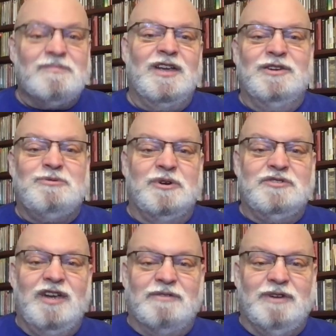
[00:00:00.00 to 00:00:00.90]
in
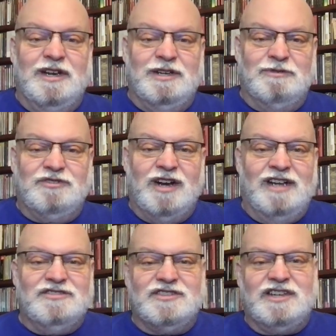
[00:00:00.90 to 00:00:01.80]
quartet writing, which
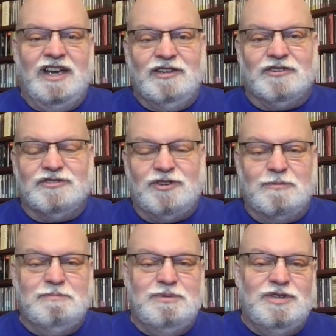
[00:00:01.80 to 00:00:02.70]
Hans Keller so
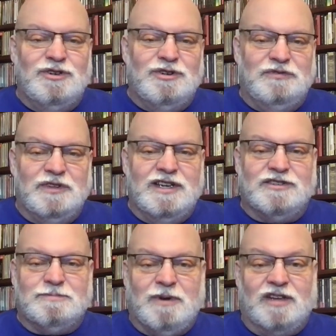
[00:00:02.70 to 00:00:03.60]
beautifully
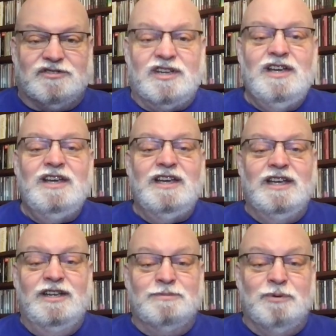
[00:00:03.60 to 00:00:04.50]
expressed
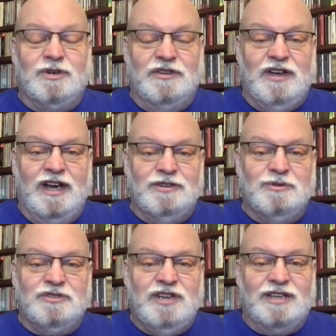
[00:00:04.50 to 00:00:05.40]
in his book on the Haydn
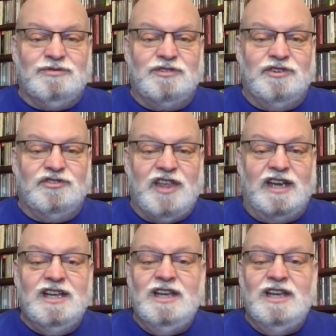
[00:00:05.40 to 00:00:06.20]
quartets, which is that